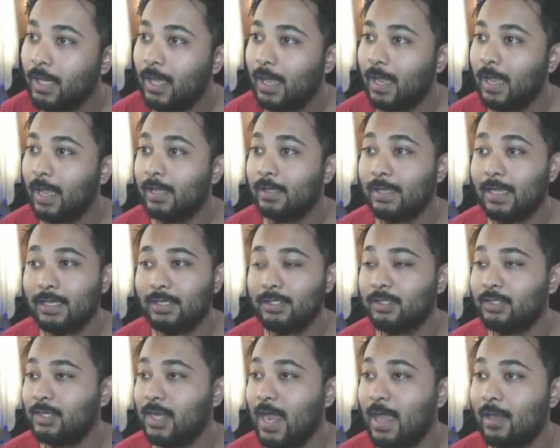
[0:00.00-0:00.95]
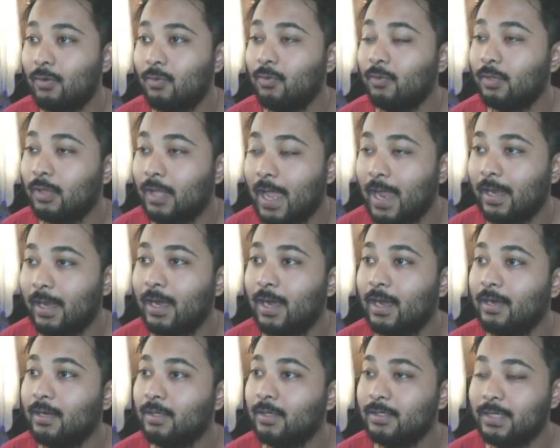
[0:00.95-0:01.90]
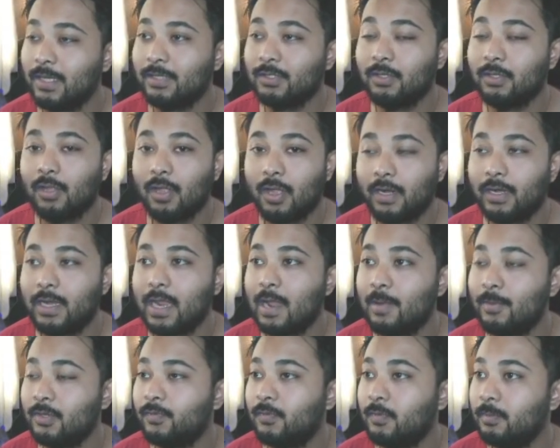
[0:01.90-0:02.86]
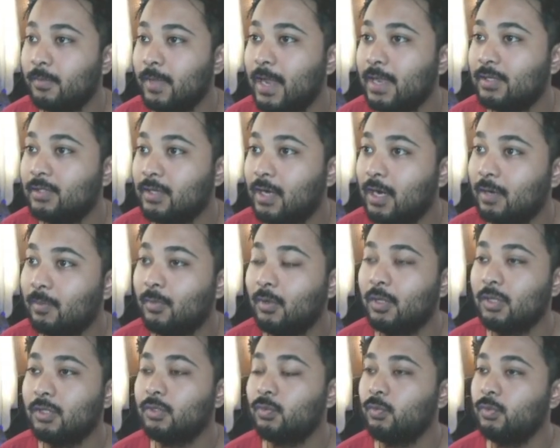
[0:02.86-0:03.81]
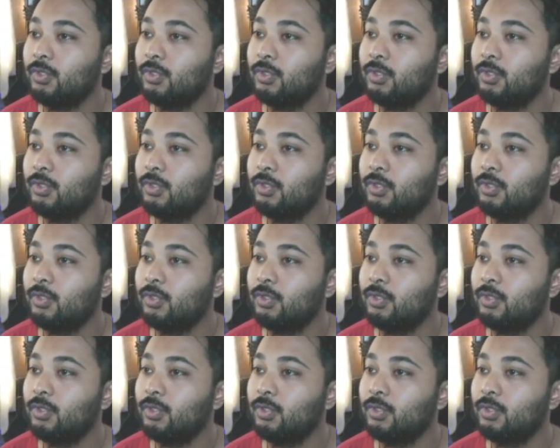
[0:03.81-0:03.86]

And that Shadow Gligar takes a lot of damage from that Dark Pulse.